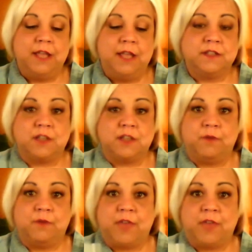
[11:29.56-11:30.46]
So
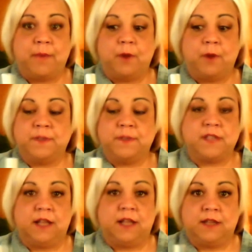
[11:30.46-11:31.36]
for that purpose,
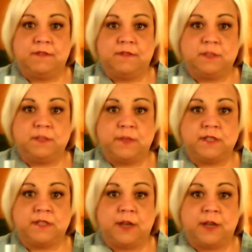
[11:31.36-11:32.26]
I love this
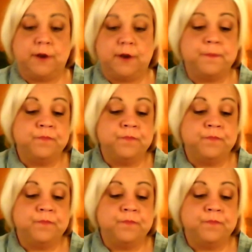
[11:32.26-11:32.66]
mascara.